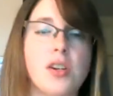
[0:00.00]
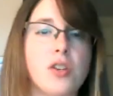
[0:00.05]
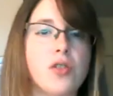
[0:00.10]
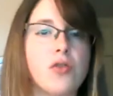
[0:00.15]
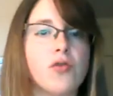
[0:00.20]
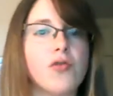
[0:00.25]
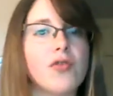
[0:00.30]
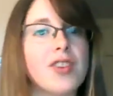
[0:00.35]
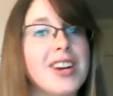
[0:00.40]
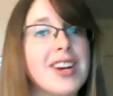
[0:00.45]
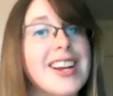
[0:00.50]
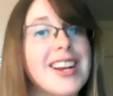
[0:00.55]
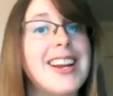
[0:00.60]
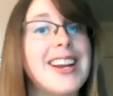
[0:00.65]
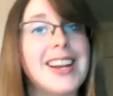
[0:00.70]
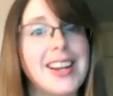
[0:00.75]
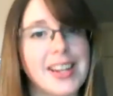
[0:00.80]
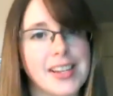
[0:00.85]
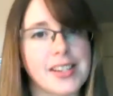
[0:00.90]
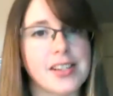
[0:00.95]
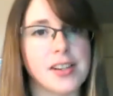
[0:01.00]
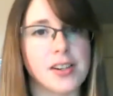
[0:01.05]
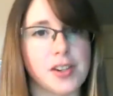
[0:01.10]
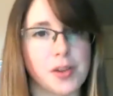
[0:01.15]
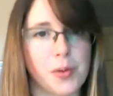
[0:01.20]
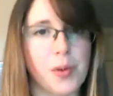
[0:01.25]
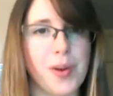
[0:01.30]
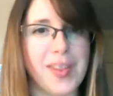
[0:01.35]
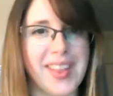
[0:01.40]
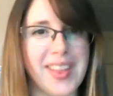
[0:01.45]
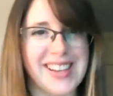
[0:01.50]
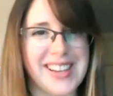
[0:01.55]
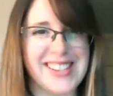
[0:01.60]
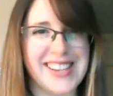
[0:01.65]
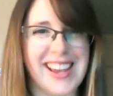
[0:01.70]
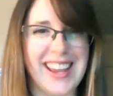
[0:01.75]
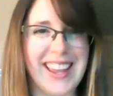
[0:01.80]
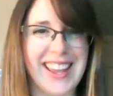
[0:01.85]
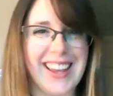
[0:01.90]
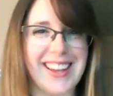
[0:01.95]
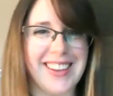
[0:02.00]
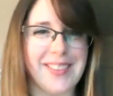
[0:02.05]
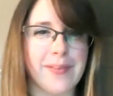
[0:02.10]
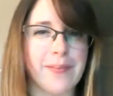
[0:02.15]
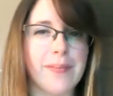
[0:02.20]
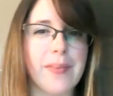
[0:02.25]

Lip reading: to really listen to what they're saying.